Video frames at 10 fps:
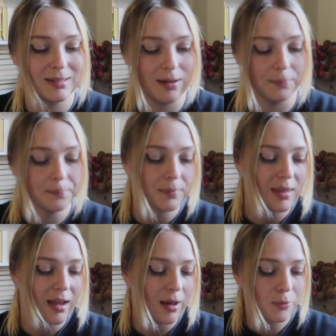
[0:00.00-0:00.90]
So
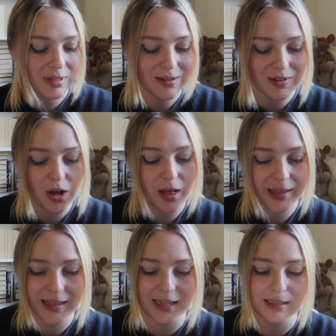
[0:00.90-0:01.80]
I wouldn't even call
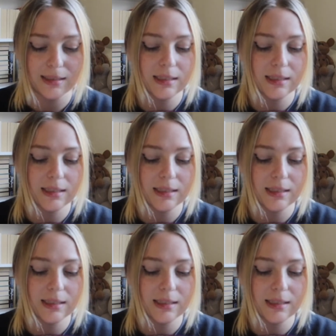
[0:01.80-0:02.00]
it like a